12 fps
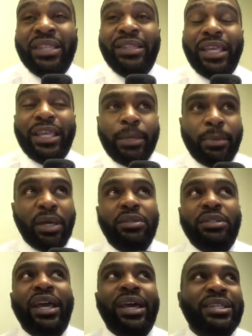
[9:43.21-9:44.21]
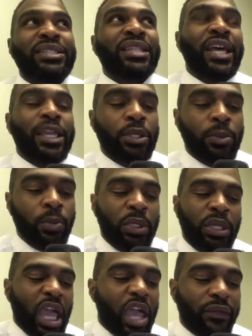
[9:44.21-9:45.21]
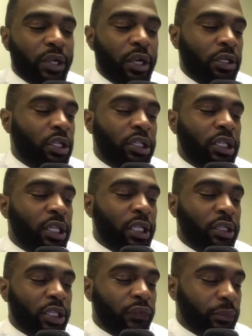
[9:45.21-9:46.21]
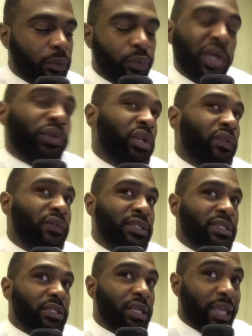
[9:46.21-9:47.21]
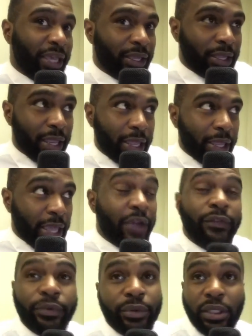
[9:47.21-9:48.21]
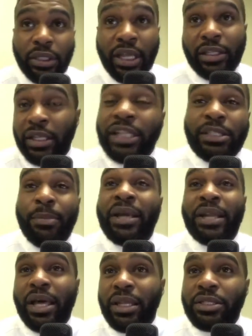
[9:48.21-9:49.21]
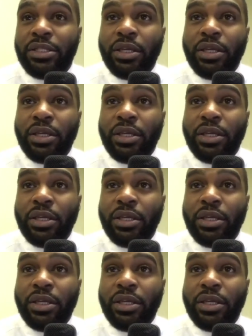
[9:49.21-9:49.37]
And thinking about that, it's like we haven't heard nothing like this from Darrell Revis ever, really. Not to my knowledge.